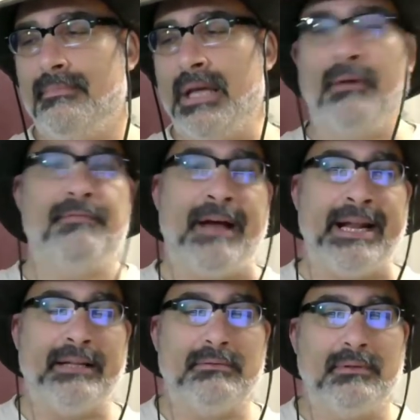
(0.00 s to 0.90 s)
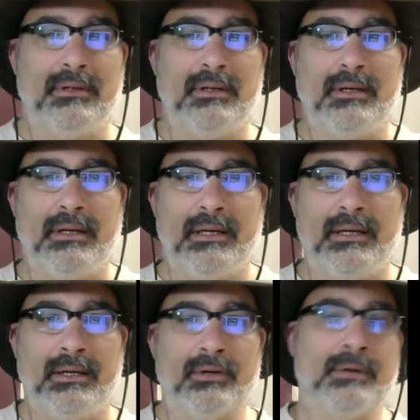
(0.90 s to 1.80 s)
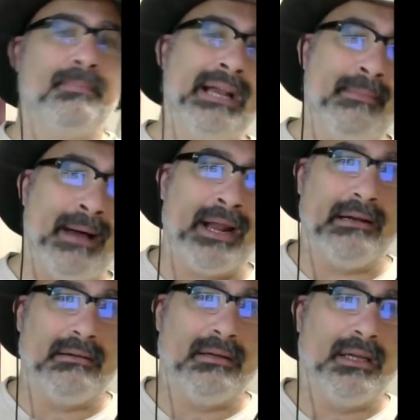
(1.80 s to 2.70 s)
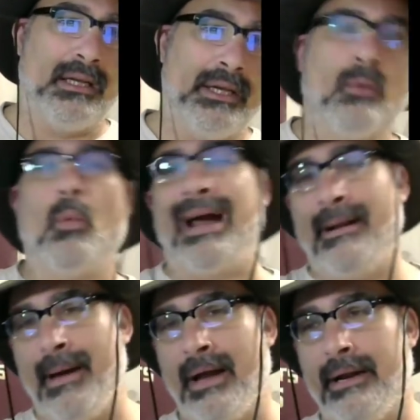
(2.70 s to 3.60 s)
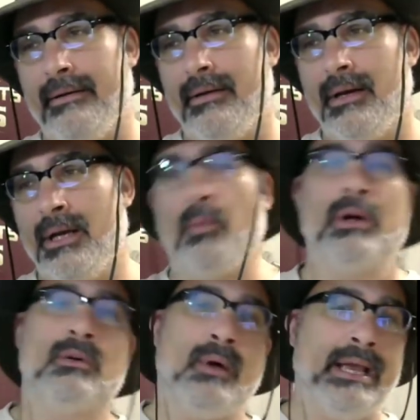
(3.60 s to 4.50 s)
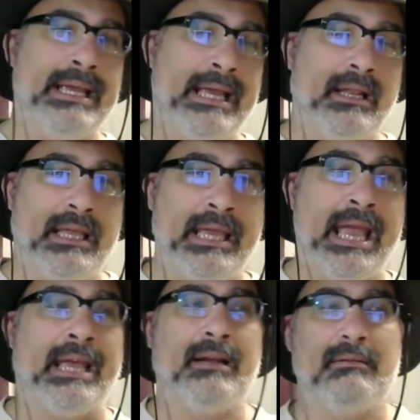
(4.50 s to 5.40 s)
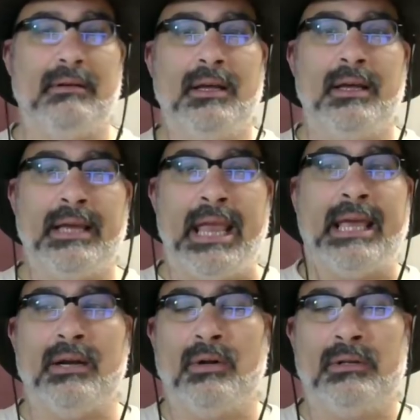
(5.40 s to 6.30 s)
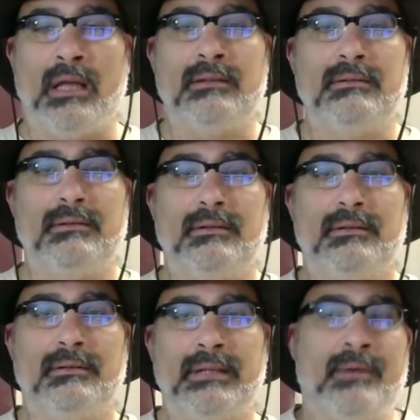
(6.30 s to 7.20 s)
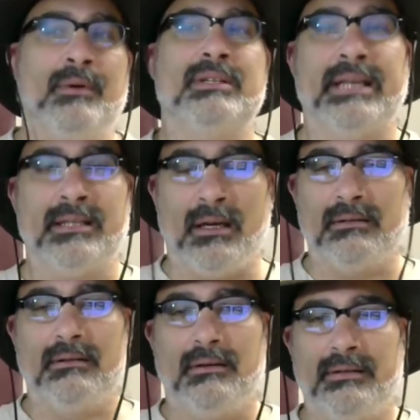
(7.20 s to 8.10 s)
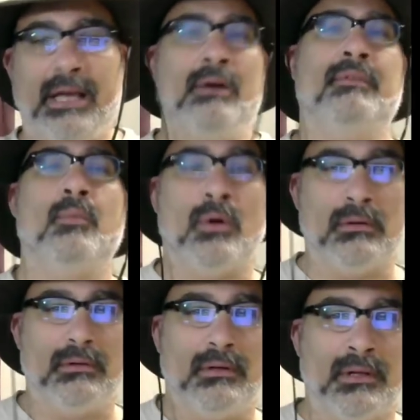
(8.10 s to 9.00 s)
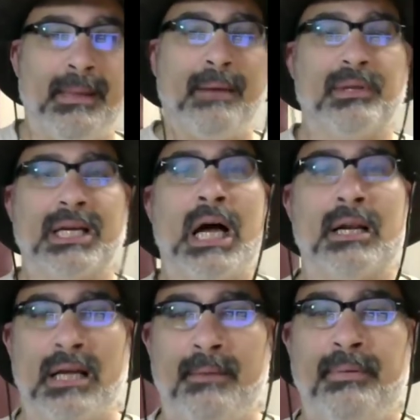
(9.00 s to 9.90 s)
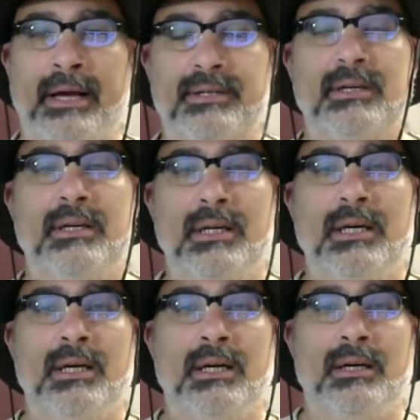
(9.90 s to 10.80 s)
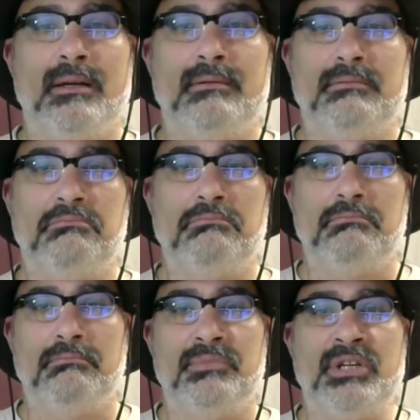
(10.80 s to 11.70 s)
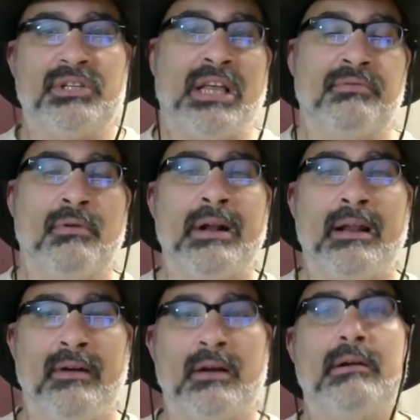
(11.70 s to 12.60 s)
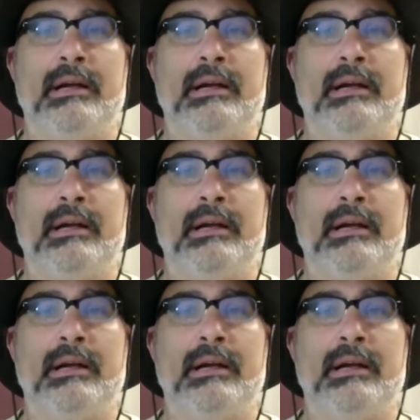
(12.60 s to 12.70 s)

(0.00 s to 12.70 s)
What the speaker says: fight it. He'll complain about it. He'll whine about it. He'll wonder why he can't get it all done that he wants to get done. Take over the world. The man with the God complex just got thrown out of Hungary.